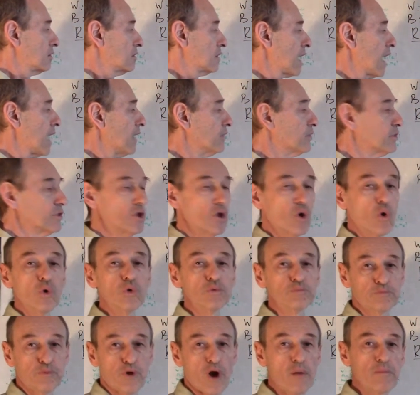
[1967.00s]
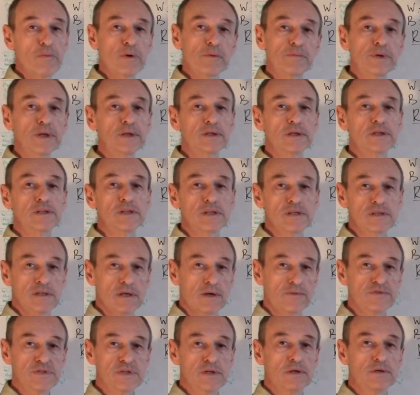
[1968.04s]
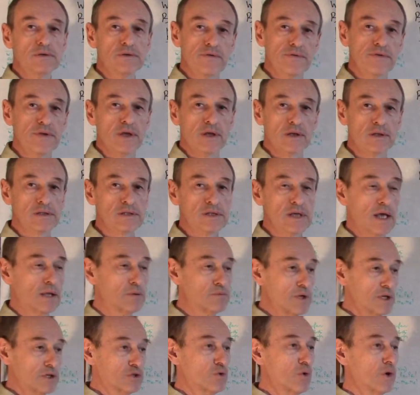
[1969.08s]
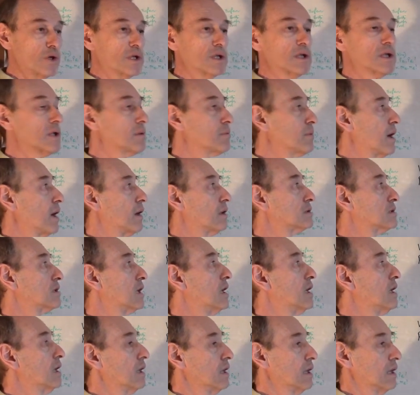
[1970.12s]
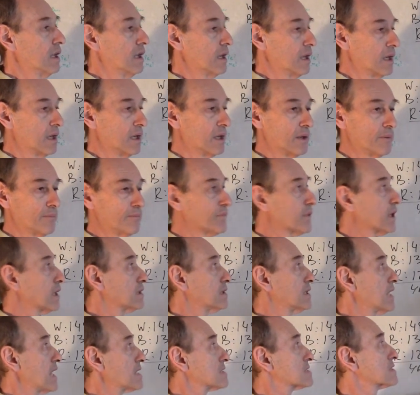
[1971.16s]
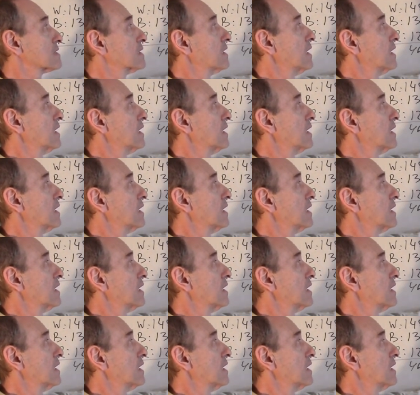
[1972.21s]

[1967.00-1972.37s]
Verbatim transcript: unknown probabilities of certain things. And we're talking about um, task